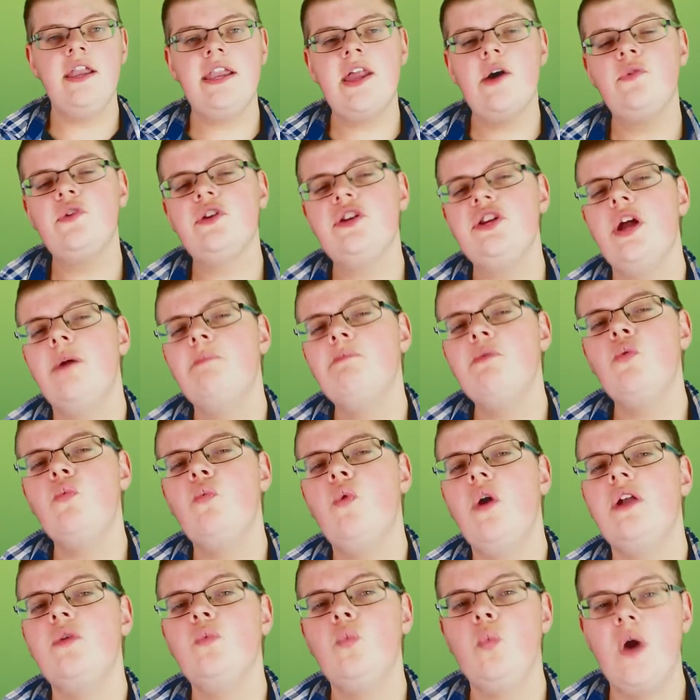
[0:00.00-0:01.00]
Now, the number
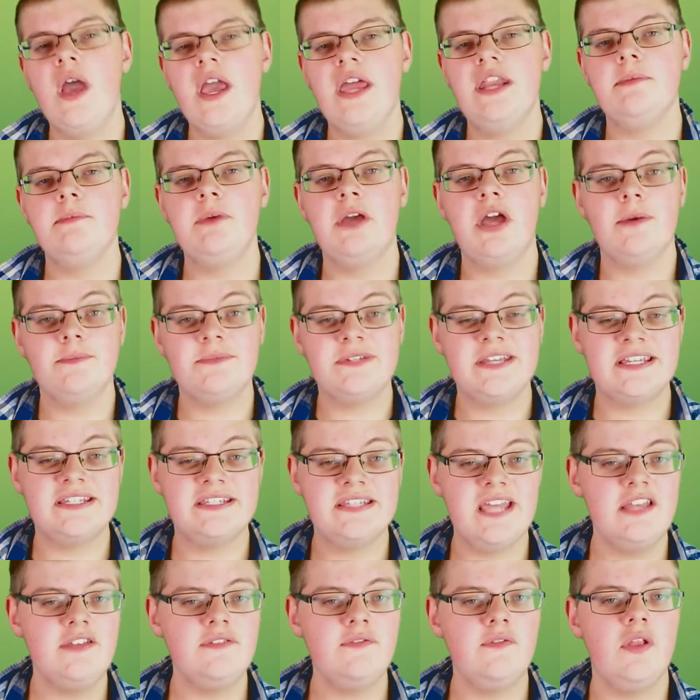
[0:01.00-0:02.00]
one way to become
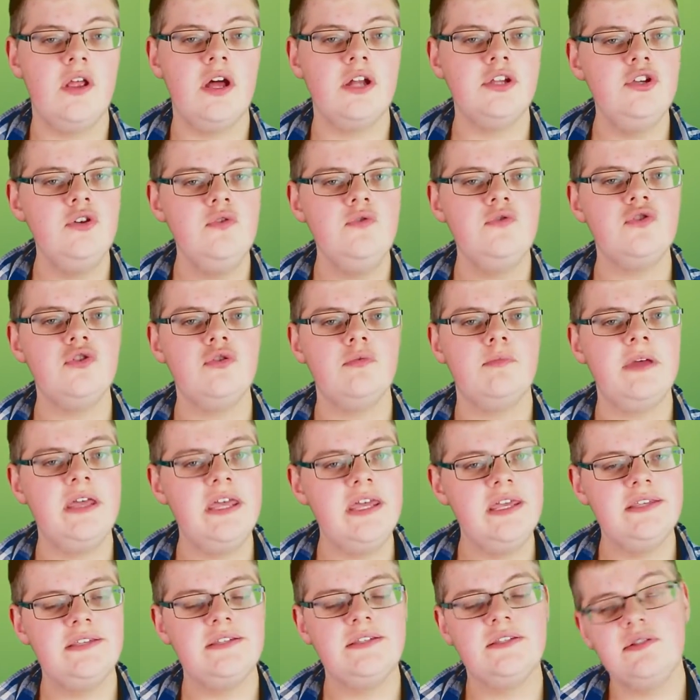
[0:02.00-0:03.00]
successful on YouTube
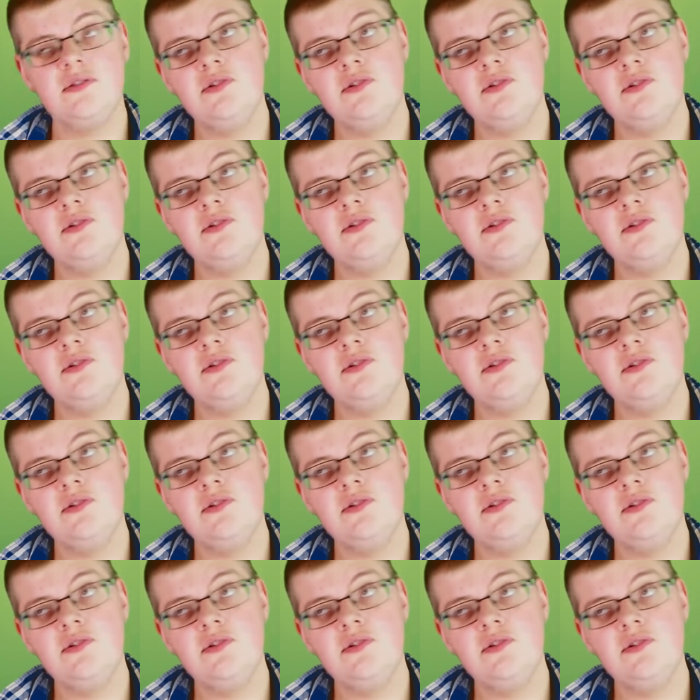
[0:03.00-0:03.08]
is,